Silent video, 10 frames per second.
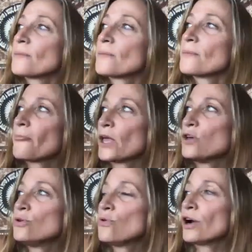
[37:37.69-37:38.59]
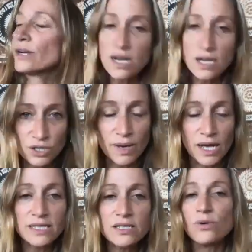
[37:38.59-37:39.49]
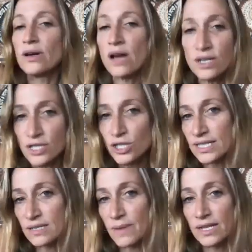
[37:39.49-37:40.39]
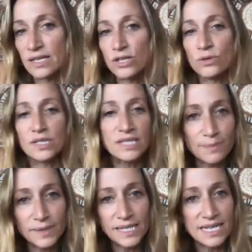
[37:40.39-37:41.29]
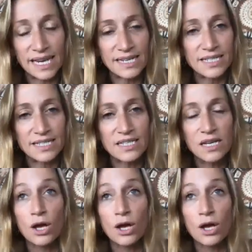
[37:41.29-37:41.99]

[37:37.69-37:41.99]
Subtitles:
who are not undermined, who are not underestimated, who are deeply connected,